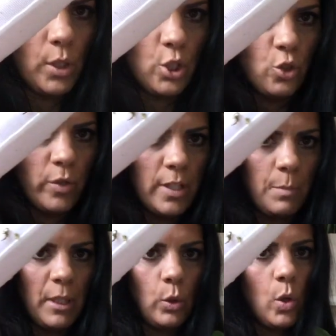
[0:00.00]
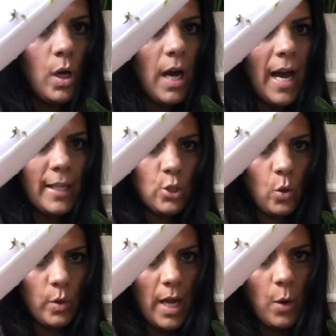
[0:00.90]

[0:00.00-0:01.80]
want the string to be long? I don't.